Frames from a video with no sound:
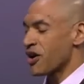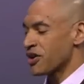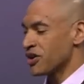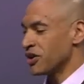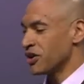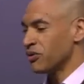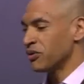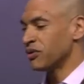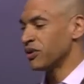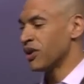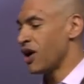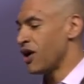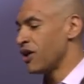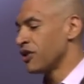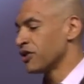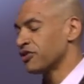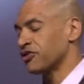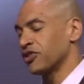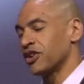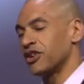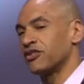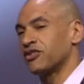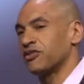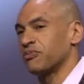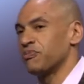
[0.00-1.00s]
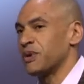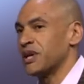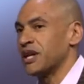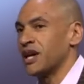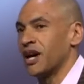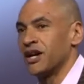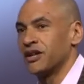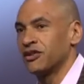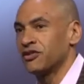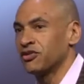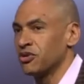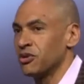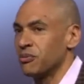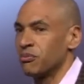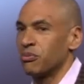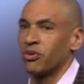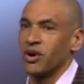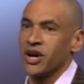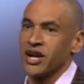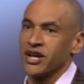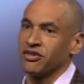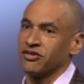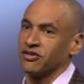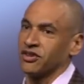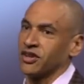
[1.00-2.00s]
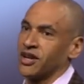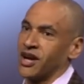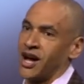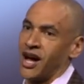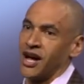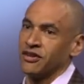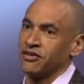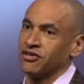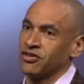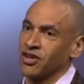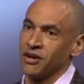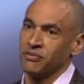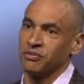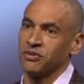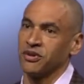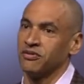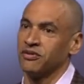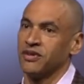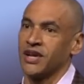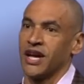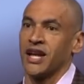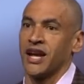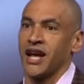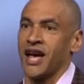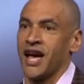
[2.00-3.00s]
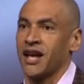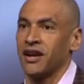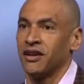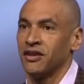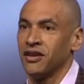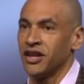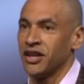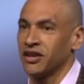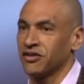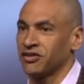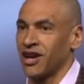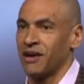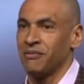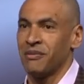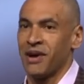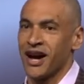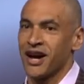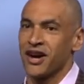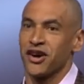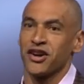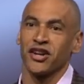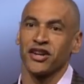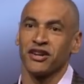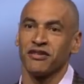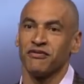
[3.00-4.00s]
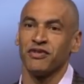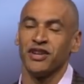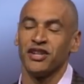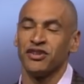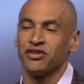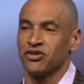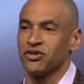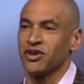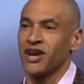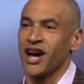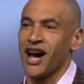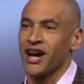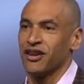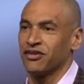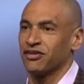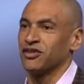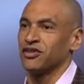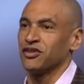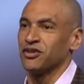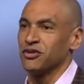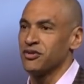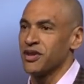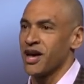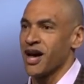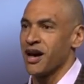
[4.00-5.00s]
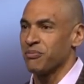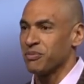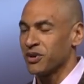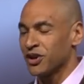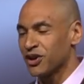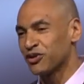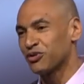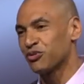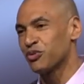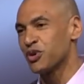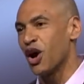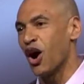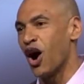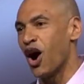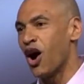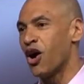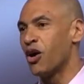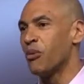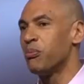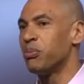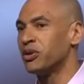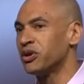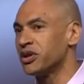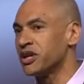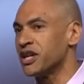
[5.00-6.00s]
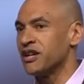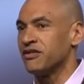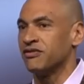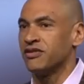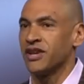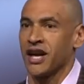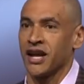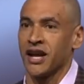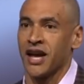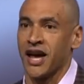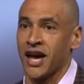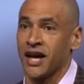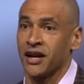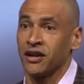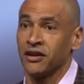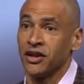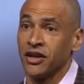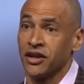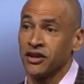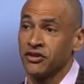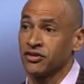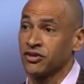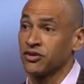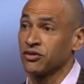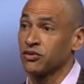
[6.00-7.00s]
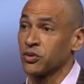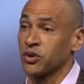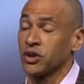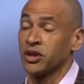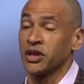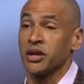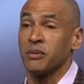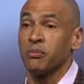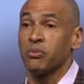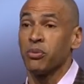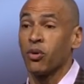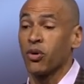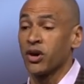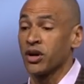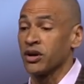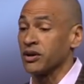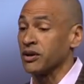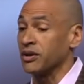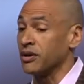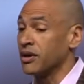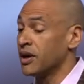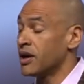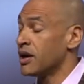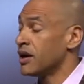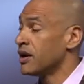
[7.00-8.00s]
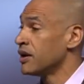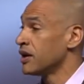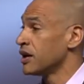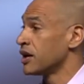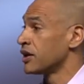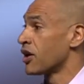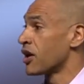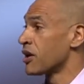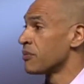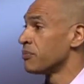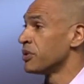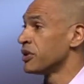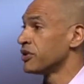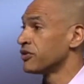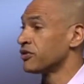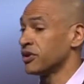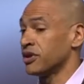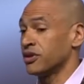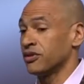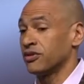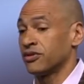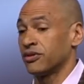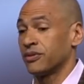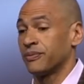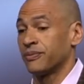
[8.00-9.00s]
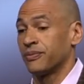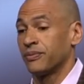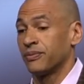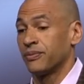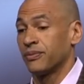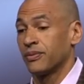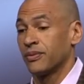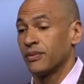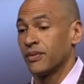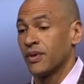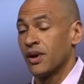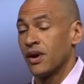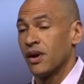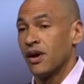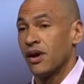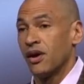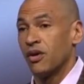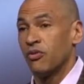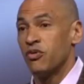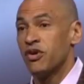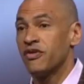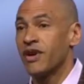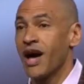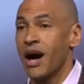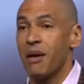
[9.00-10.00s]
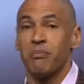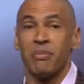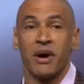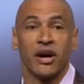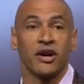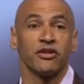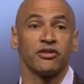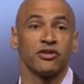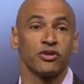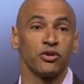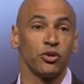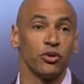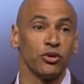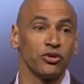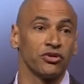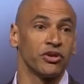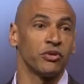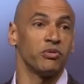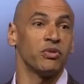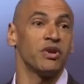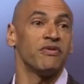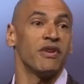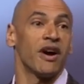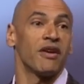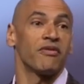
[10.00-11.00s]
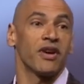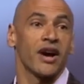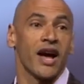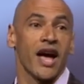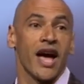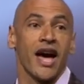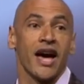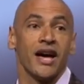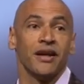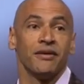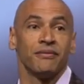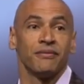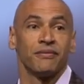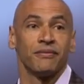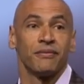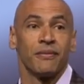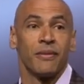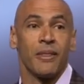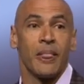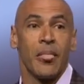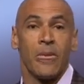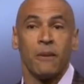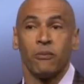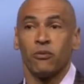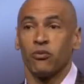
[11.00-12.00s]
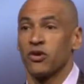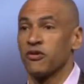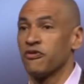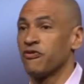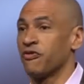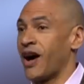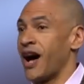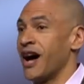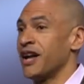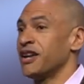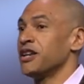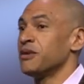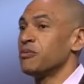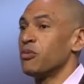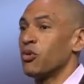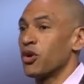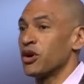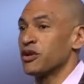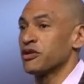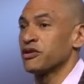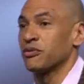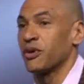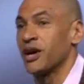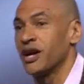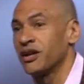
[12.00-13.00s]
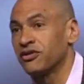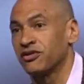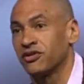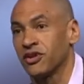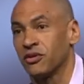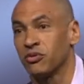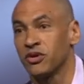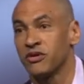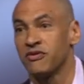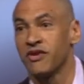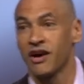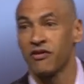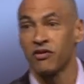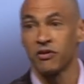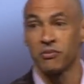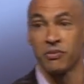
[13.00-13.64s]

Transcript: you know, long since begun to embrace the concept of data analytics. I'm not here to convince you guys to do that because we all believe data analytics is really important in our business. We've got better tools than we've ever had. We're finding more threats than we've ever